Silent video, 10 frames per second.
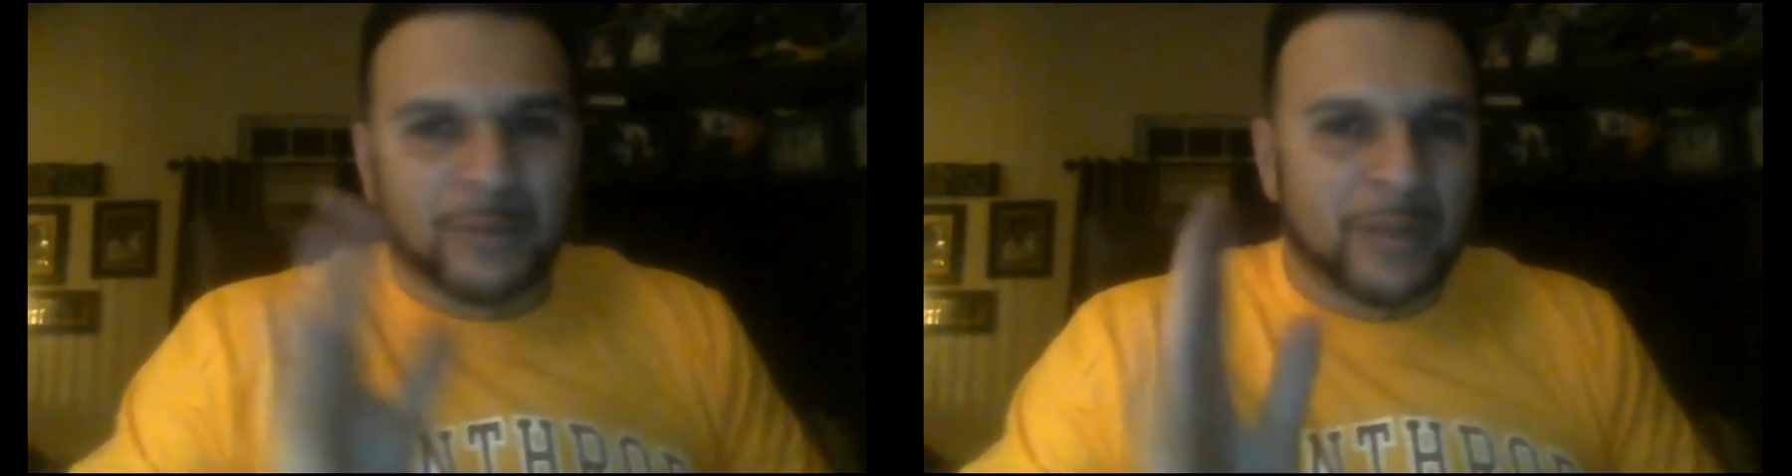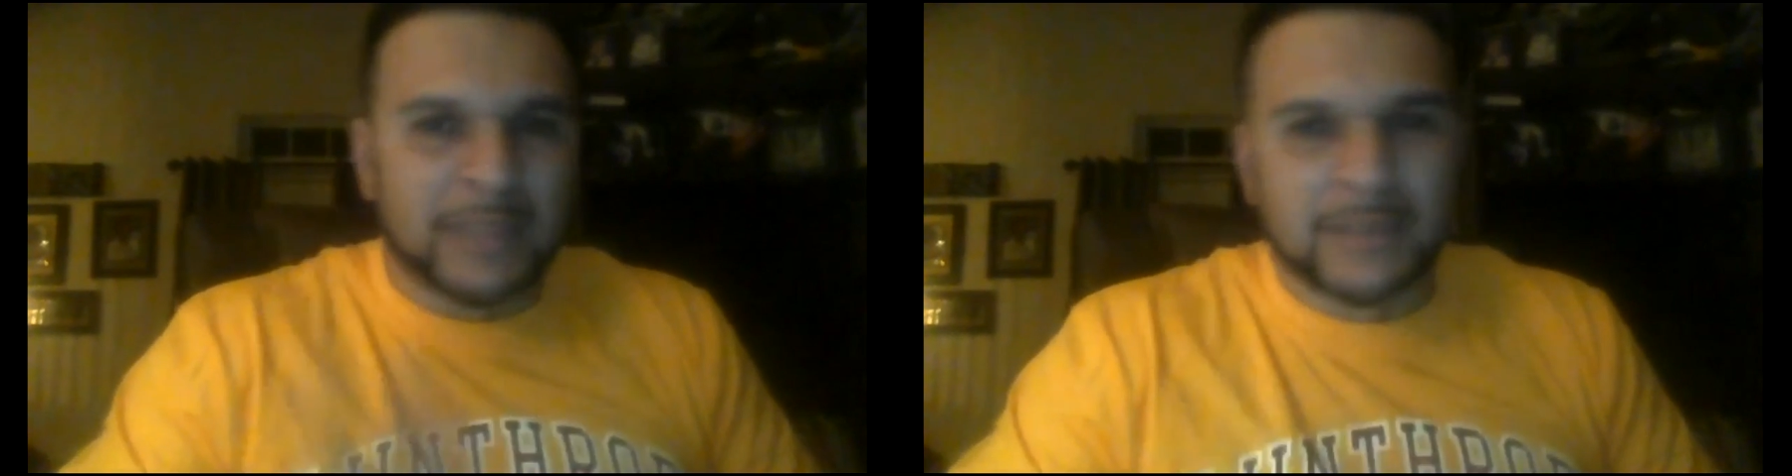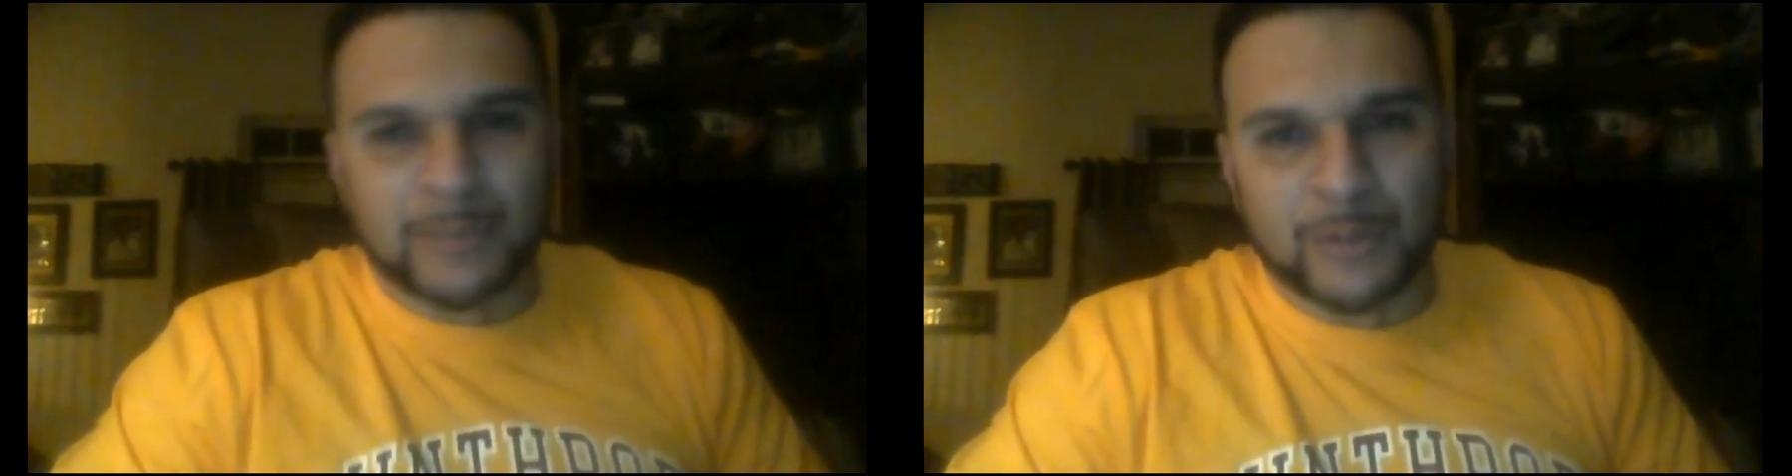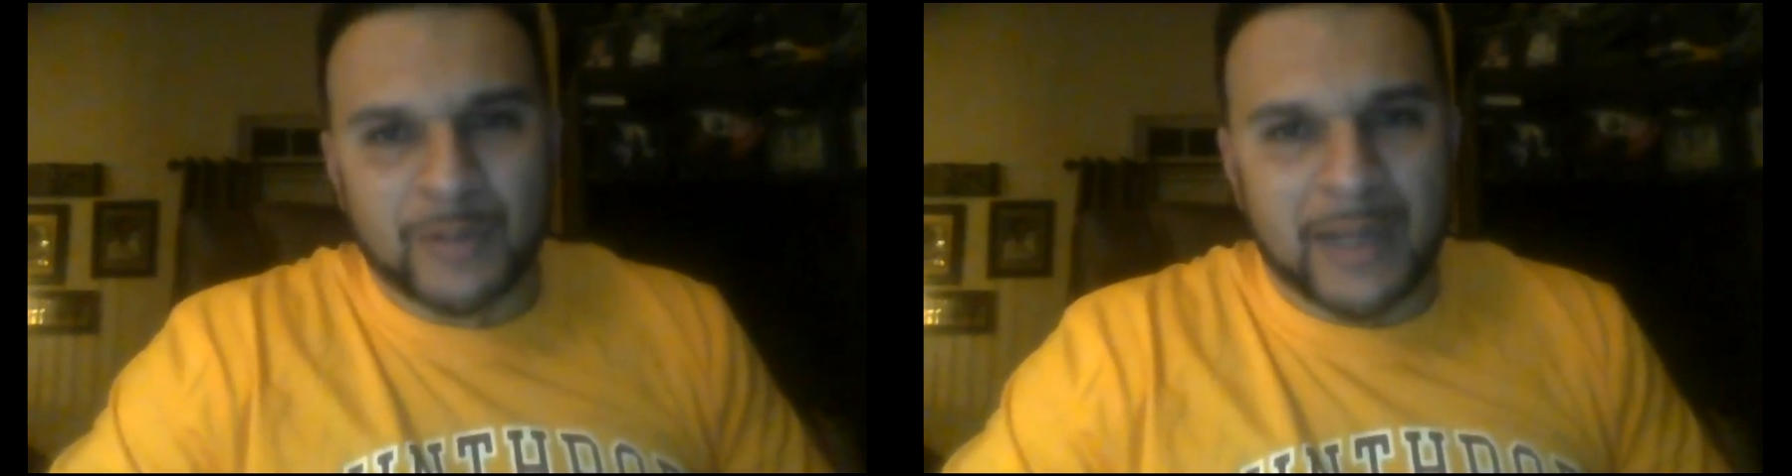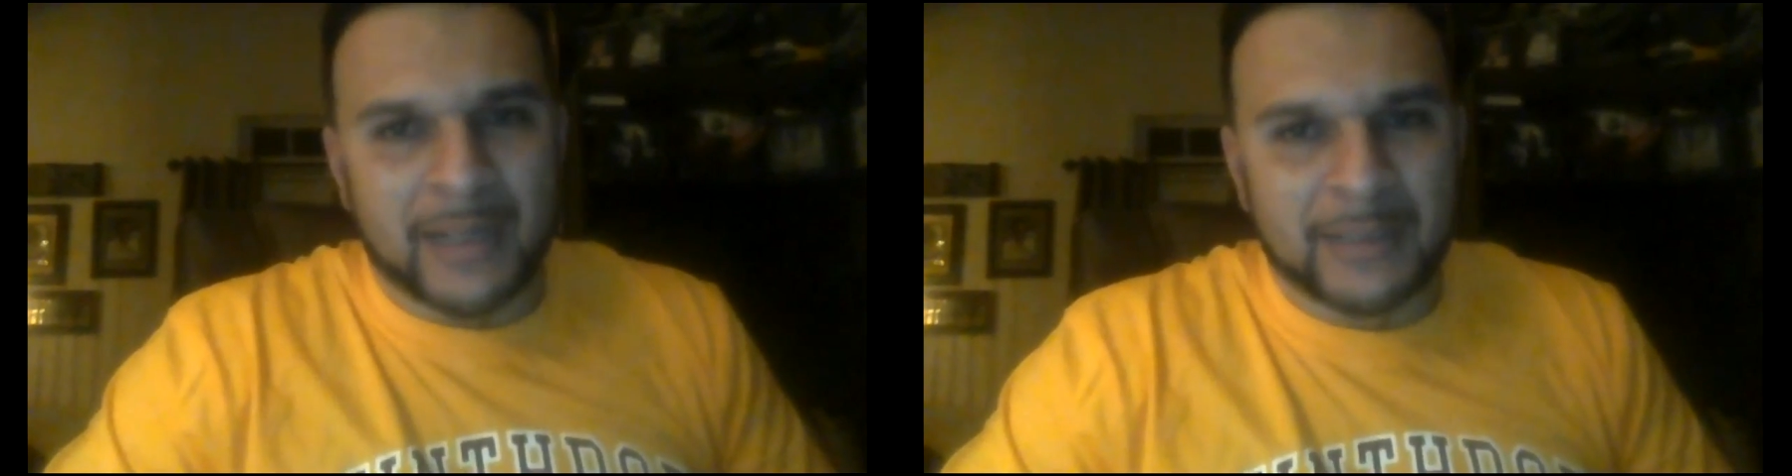crazy
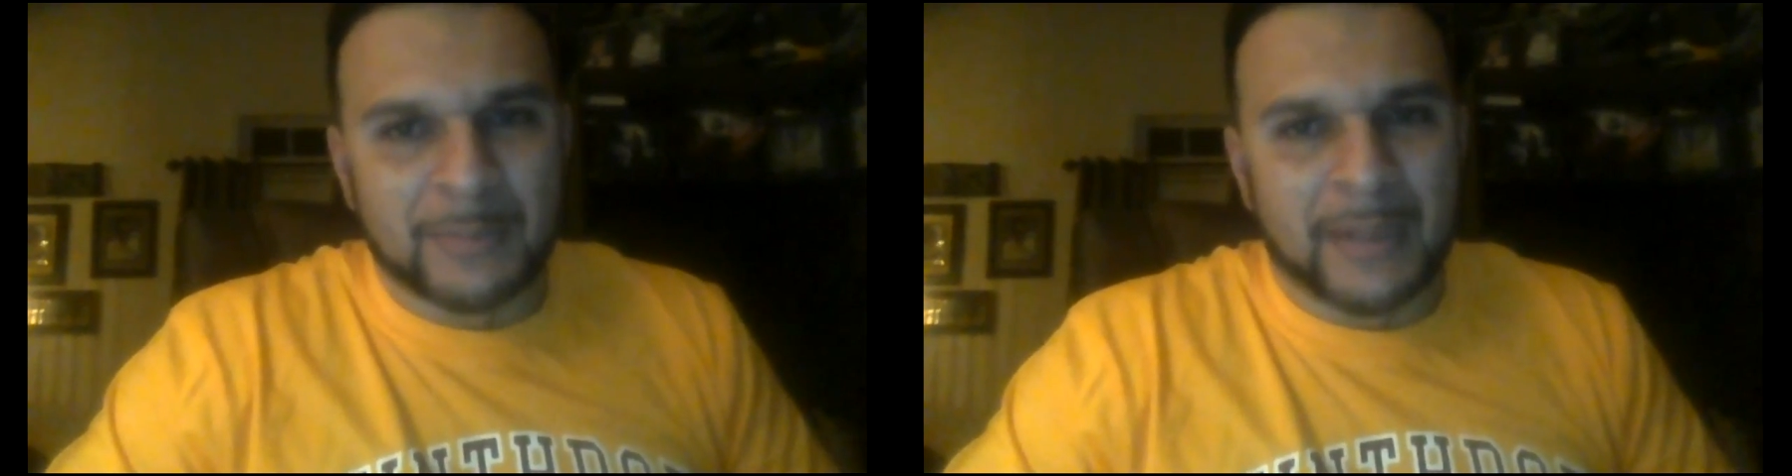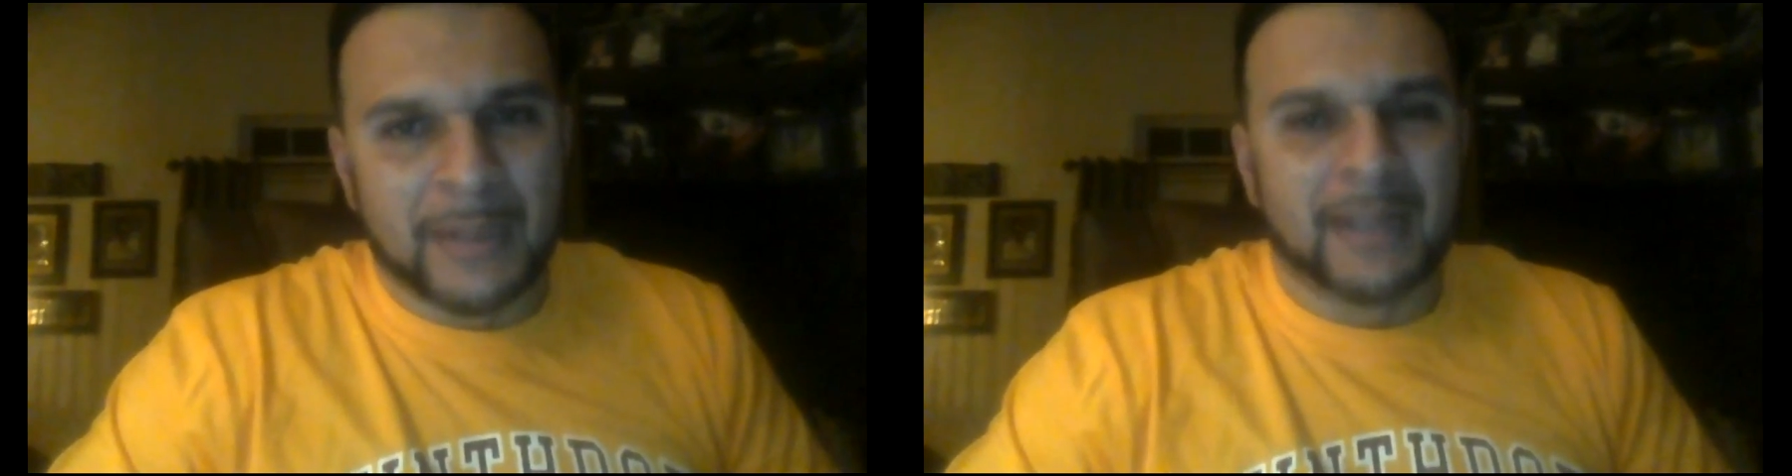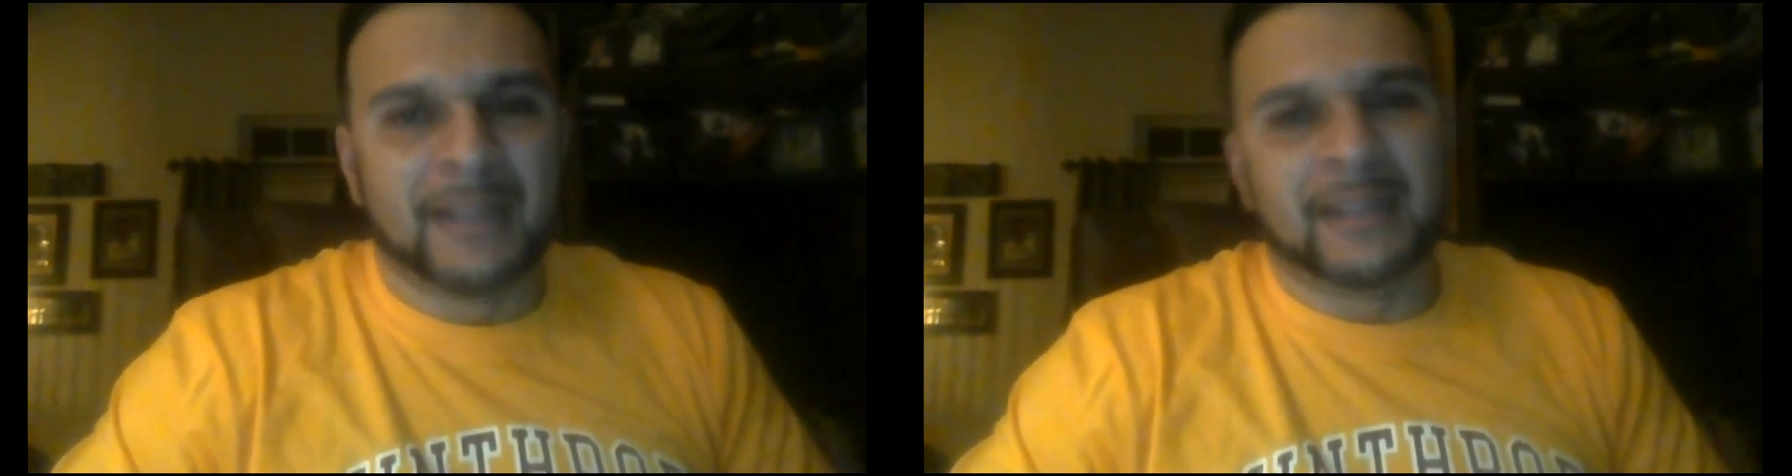move out of his behind.